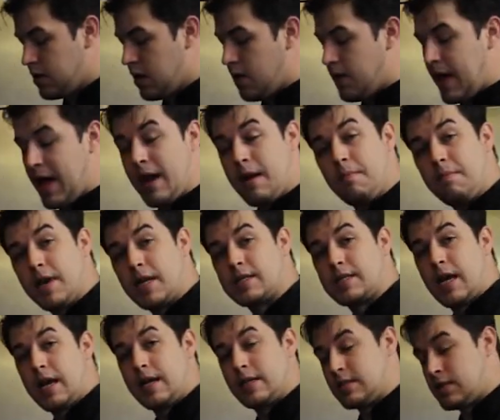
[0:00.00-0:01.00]
go ahead and mix
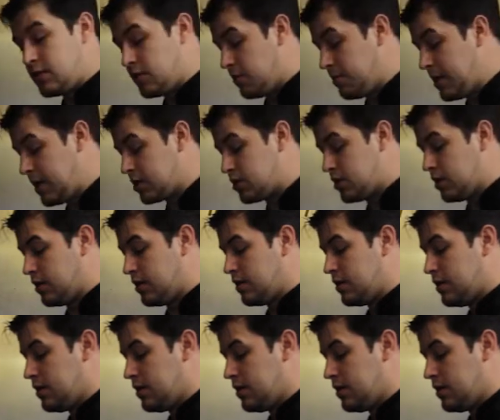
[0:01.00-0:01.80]
that into your mixture.